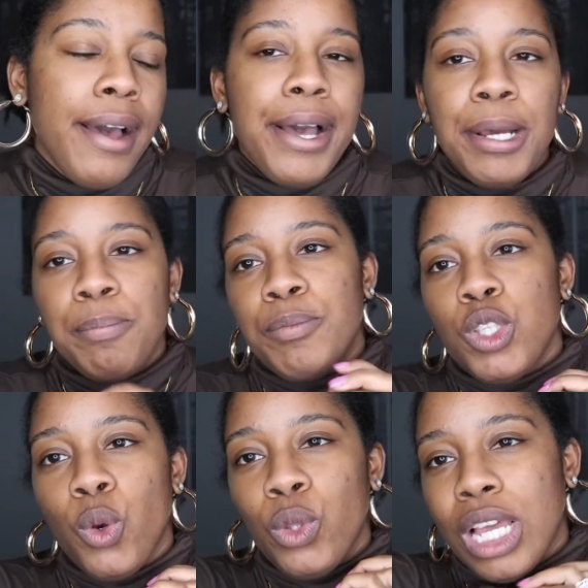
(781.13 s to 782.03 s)
Um,
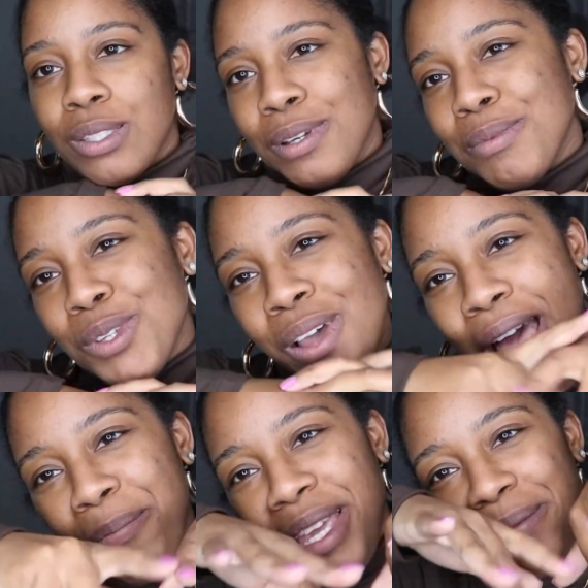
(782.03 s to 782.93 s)
so that's why I'm so
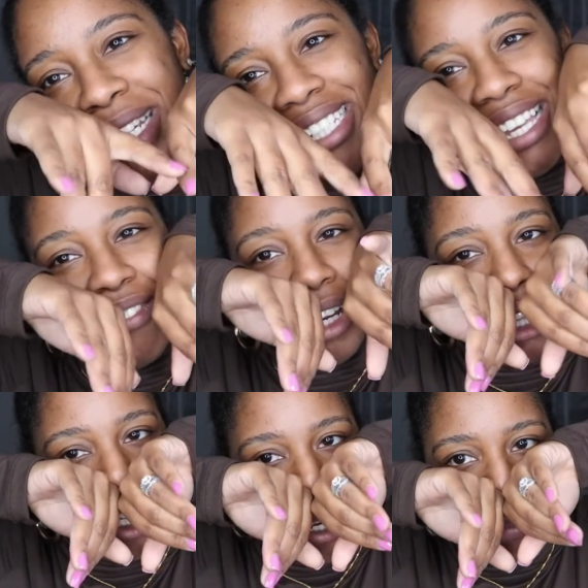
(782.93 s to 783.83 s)
happy because I
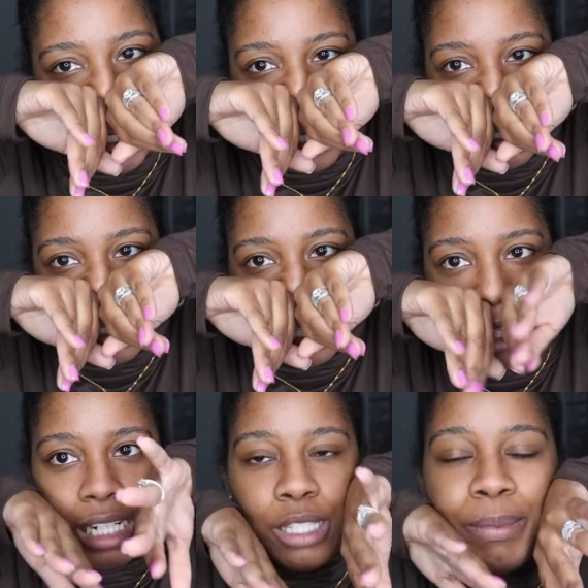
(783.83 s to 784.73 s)
finally got my nails done and